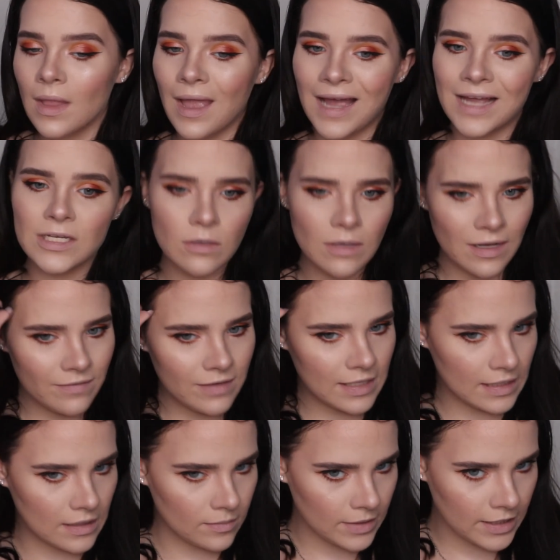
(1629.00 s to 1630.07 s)
I don't have any
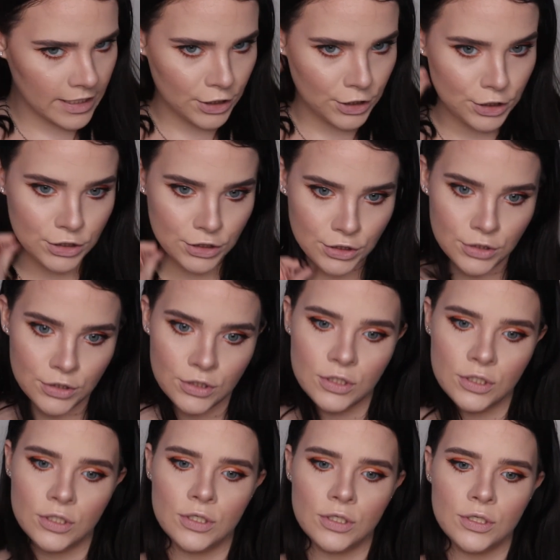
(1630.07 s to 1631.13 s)
lip liners.
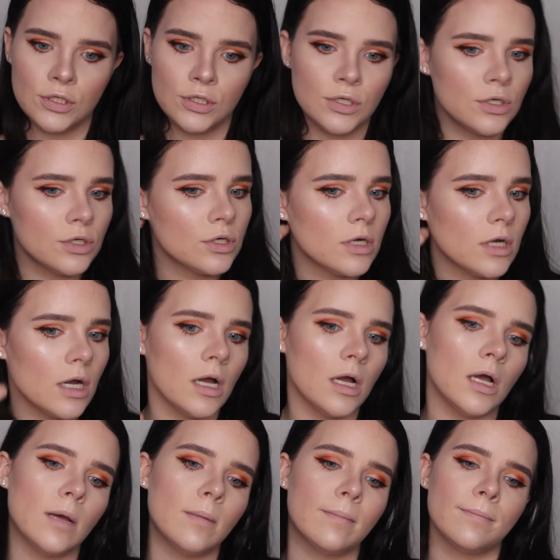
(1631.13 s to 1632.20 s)

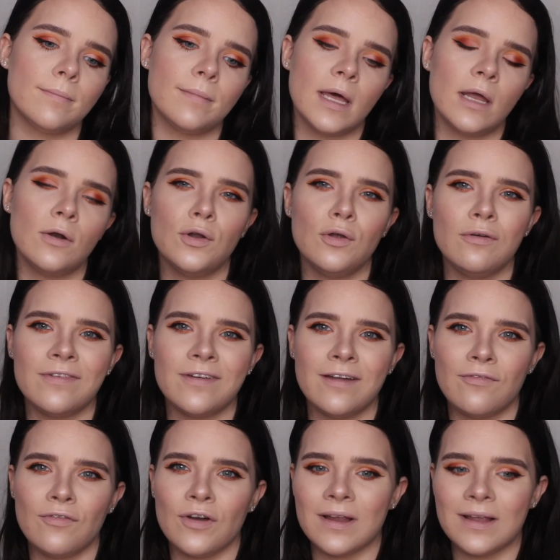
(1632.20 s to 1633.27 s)
I don't know if I
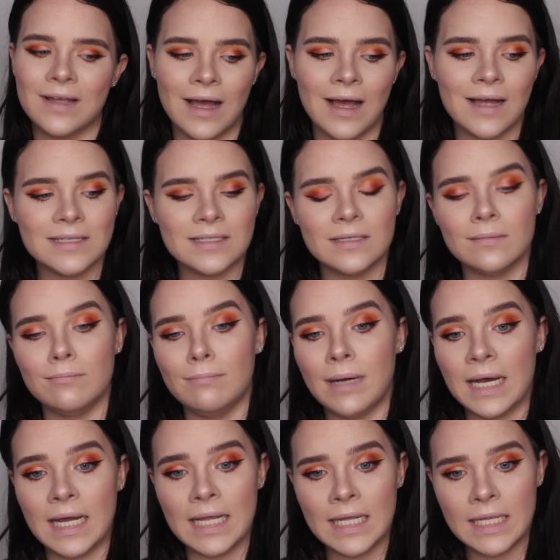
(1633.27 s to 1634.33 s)
forgot to
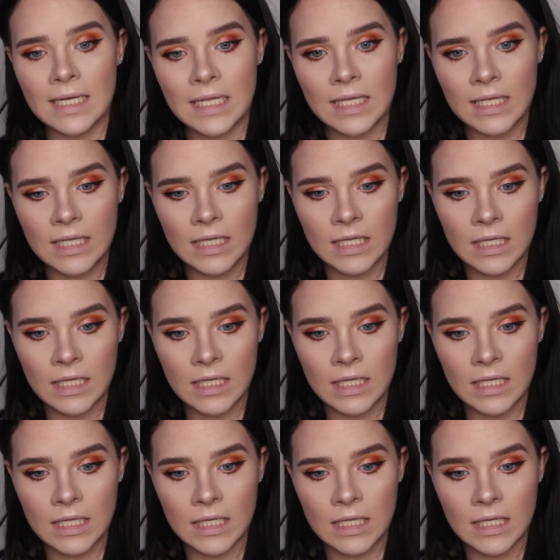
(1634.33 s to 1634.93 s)
buy any